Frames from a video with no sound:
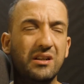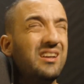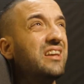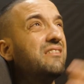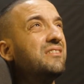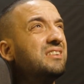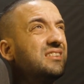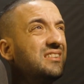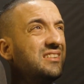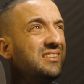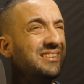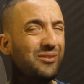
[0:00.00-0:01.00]

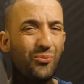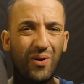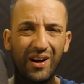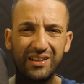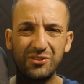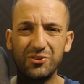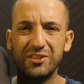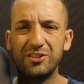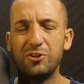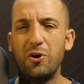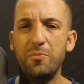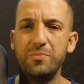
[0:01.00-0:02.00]
even the one on the
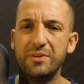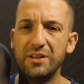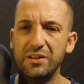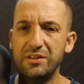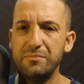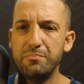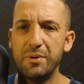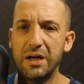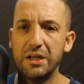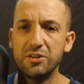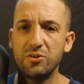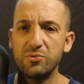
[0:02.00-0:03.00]
top there
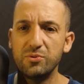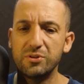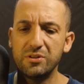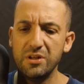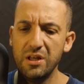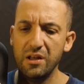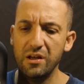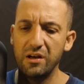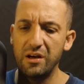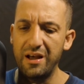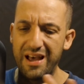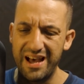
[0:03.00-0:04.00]
by Newer
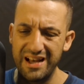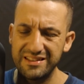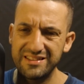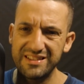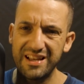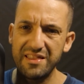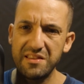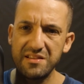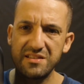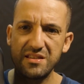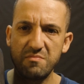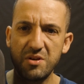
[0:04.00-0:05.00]
had something
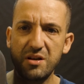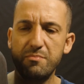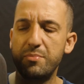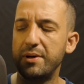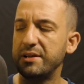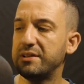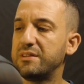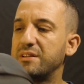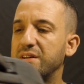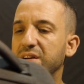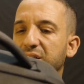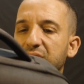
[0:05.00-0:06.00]
similar, but
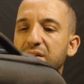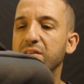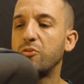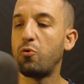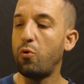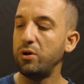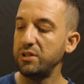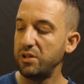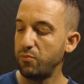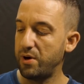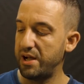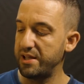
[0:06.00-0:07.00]
quality
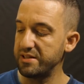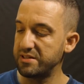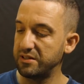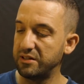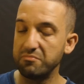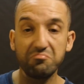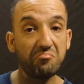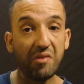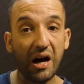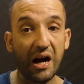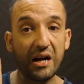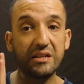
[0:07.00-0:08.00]
wise
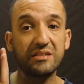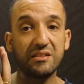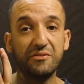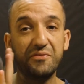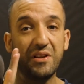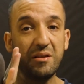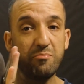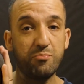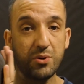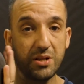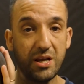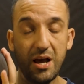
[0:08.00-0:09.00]
I start feeling
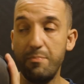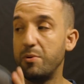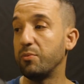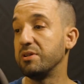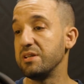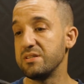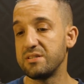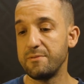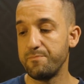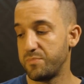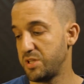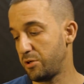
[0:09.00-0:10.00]
pretty happy with this.
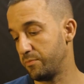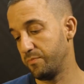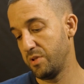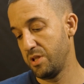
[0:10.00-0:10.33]
So